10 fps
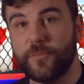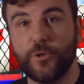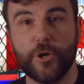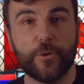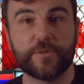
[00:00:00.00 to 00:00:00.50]

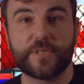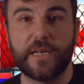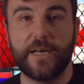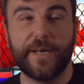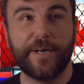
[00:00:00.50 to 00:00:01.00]
Who knows?
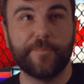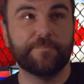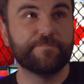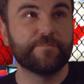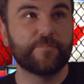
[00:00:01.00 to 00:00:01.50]

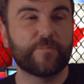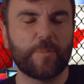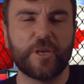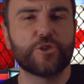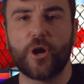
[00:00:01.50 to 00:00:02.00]
I'm
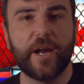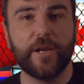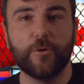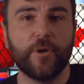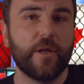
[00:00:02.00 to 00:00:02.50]
going to try it
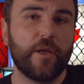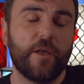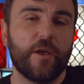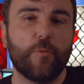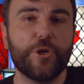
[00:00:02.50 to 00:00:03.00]
out.
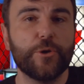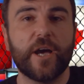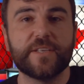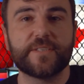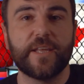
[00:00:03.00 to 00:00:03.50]
What do you
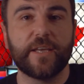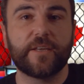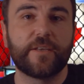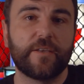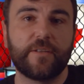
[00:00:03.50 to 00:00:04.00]
guys think?
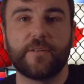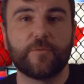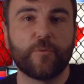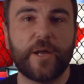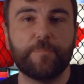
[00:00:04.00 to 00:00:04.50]

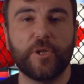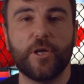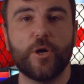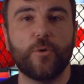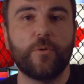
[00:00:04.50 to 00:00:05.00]
Right
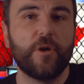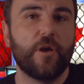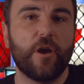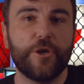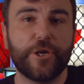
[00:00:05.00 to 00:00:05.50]
below.
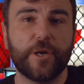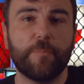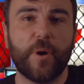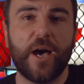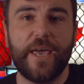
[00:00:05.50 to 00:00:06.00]
Are you going to
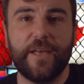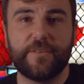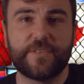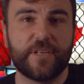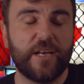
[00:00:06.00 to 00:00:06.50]
buy
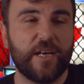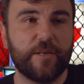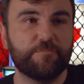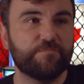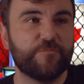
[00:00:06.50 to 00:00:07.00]
it?
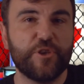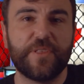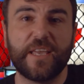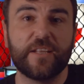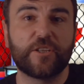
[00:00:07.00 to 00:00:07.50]
Do you
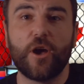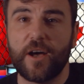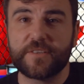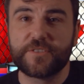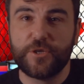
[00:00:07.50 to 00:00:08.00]
think it
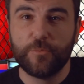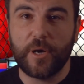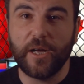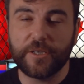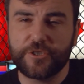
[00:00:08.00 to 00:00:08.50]
costs too
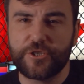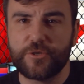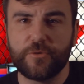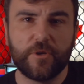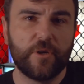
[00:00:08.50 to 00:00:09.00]

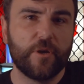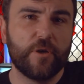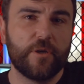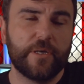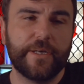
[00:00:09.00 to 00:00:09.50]
much?
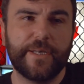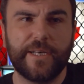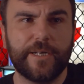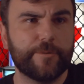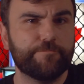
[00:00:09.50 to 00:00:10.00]

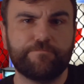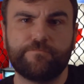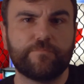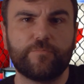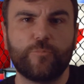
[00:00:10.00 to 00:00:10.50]

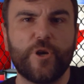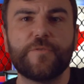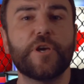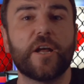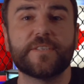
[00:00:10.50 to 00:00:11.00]
Whatever
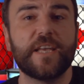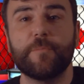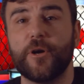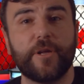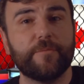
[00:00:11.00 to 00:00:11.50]
you got to say
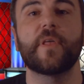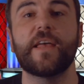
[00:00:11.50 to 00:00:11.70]
about it.